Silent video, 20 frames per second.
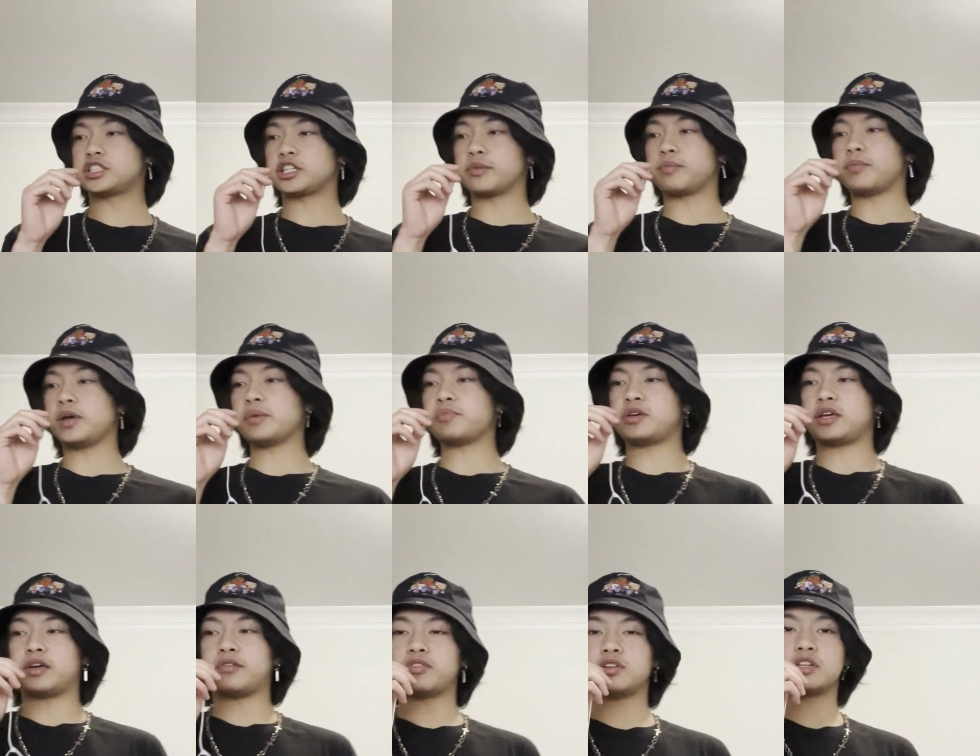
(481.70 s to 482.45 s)
can
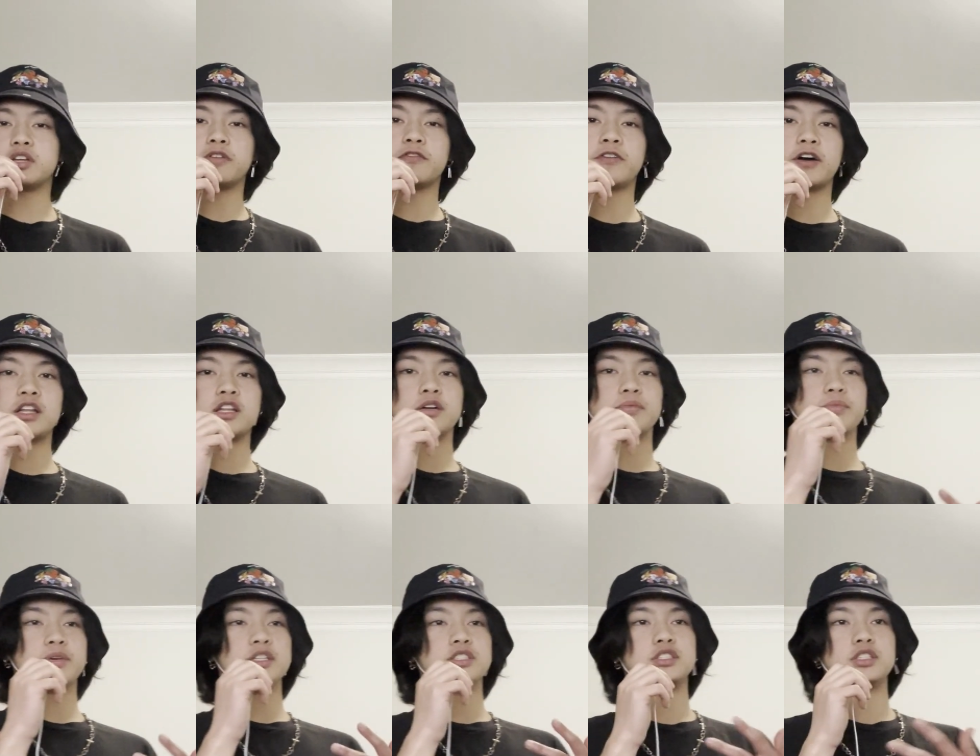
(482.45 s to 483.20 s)
maybe even
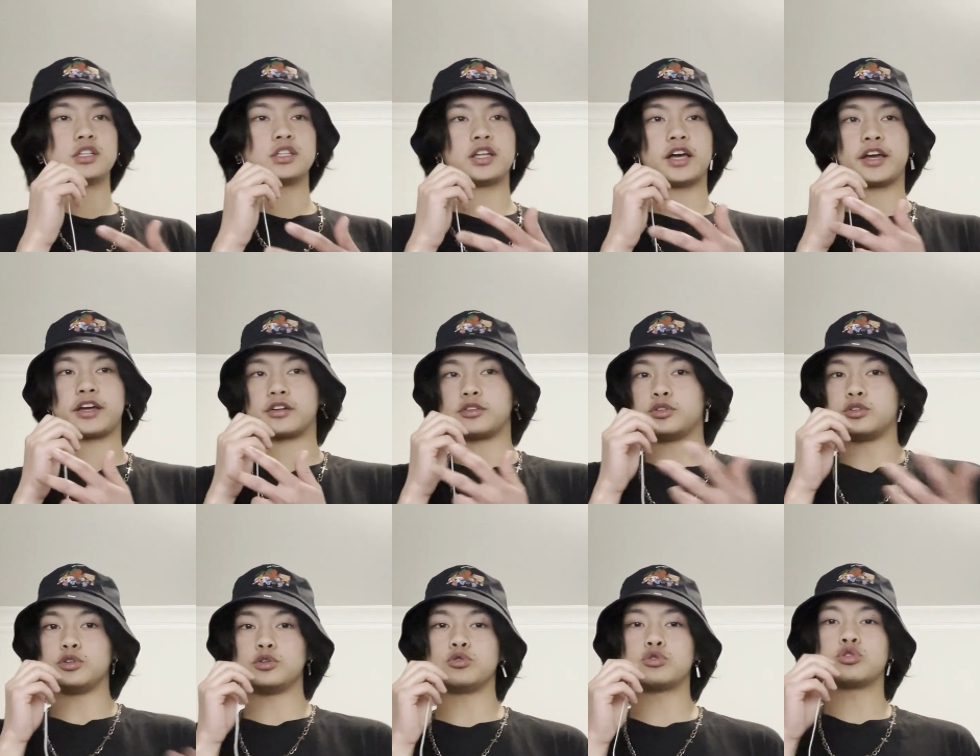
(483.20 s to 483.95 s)
develop into like
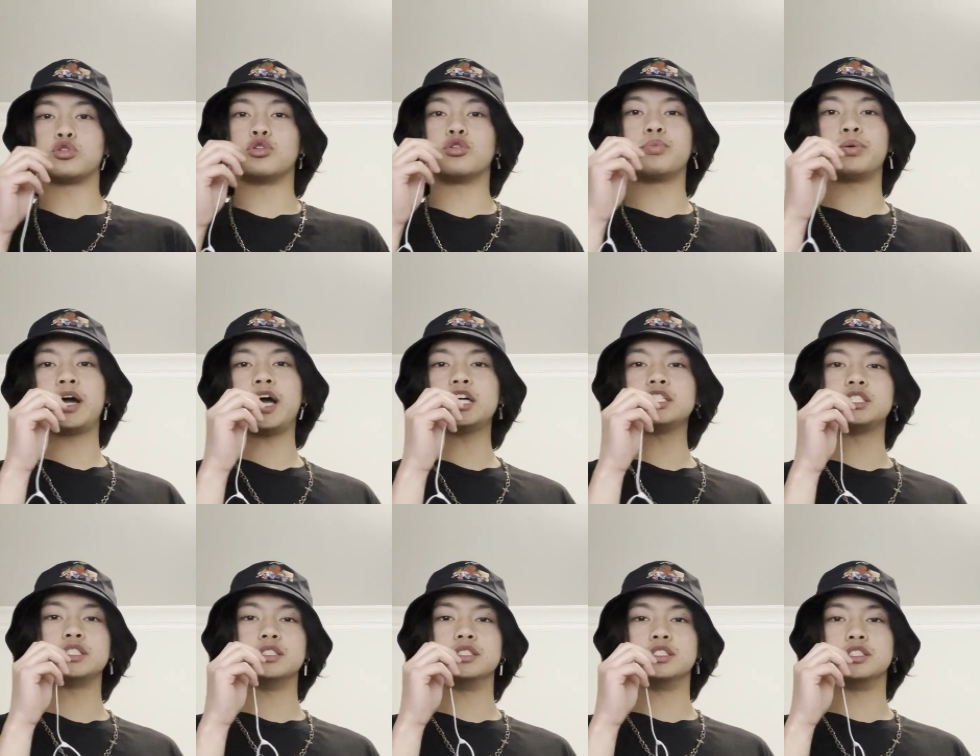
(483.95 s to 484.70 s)
new cool
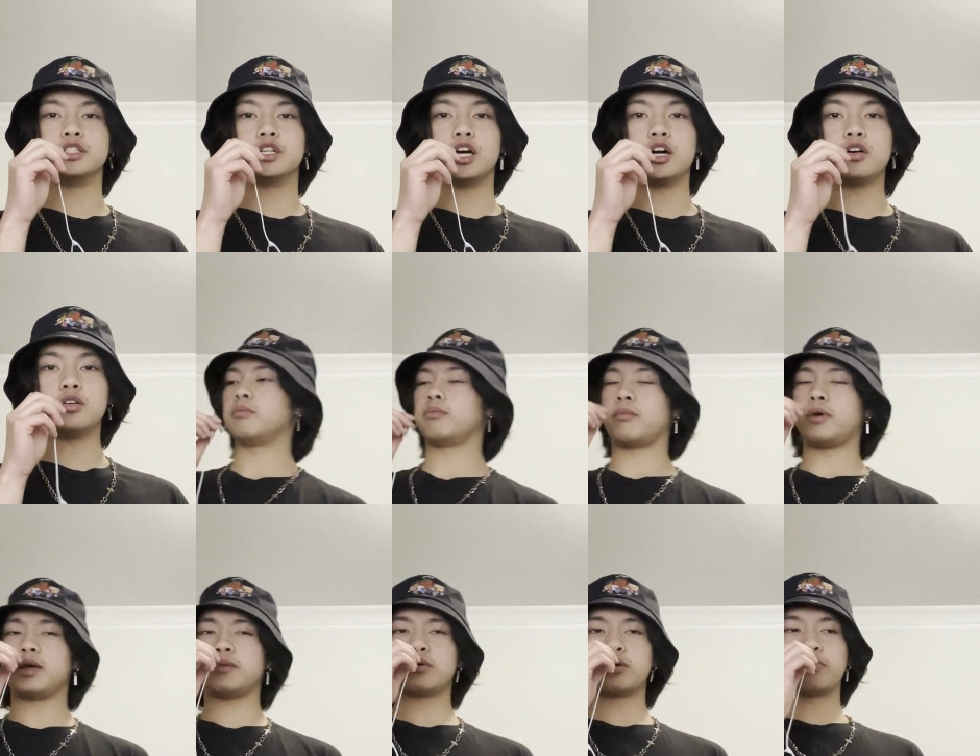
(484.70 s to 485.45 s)
passions,
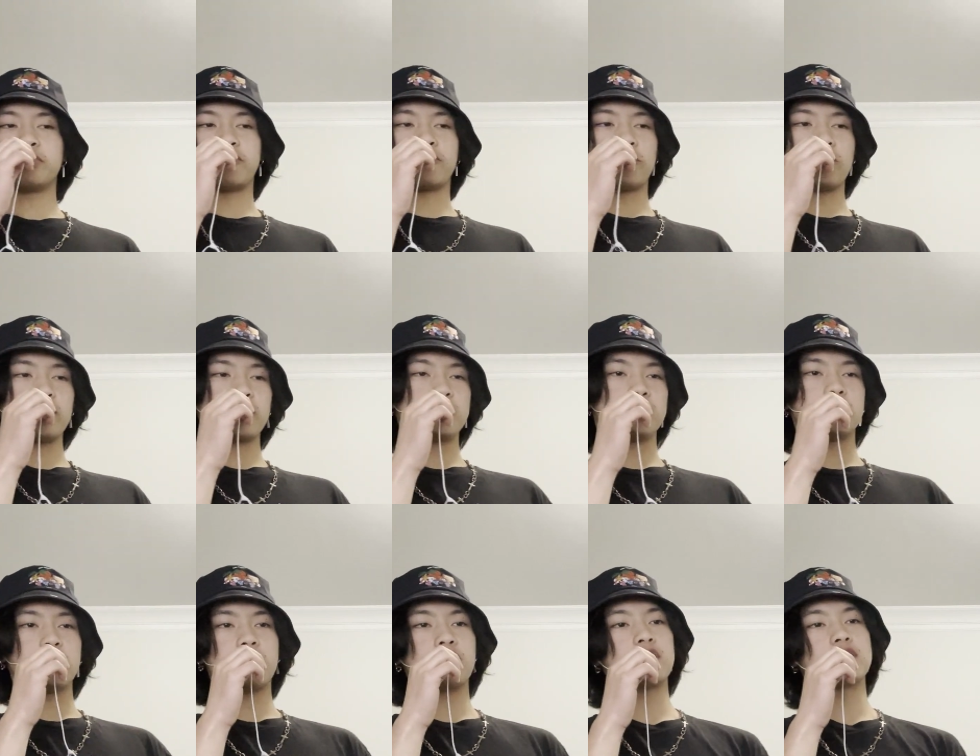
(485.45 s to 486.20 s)
Maybe before you
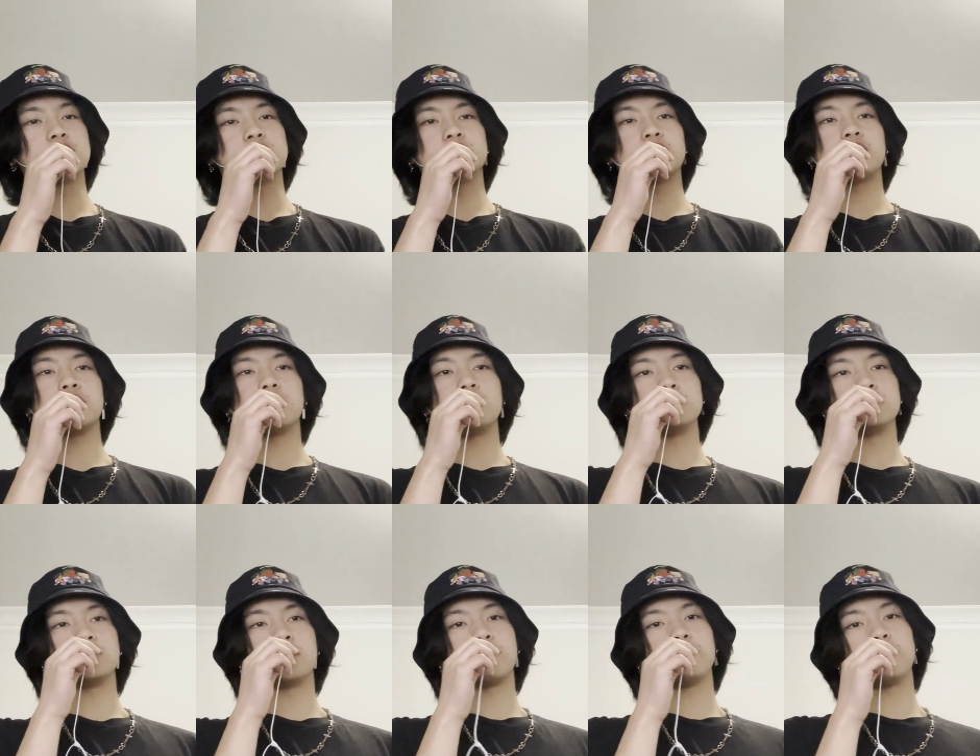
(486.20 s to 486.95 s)
never considered
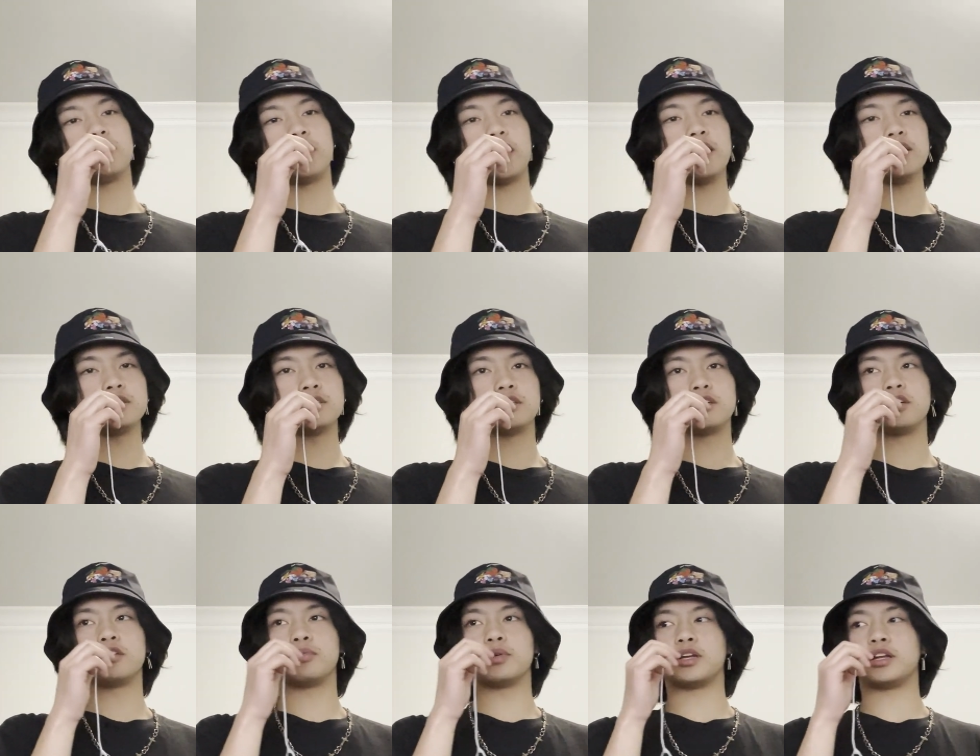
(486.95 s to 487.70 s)
yourself a
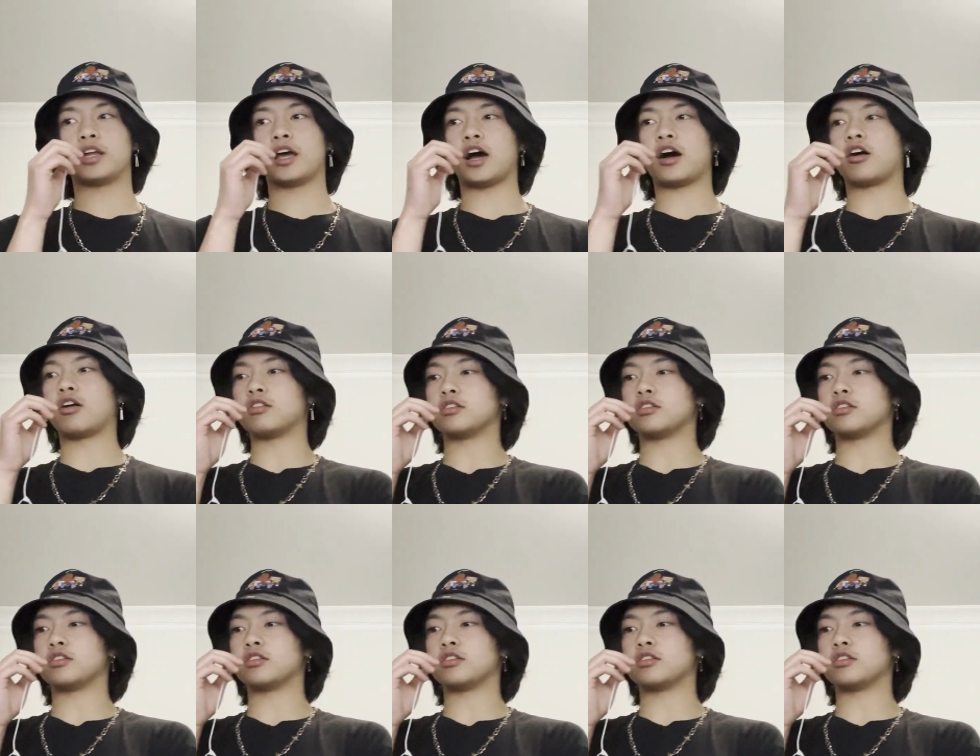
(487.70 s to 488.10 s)
dancer, but now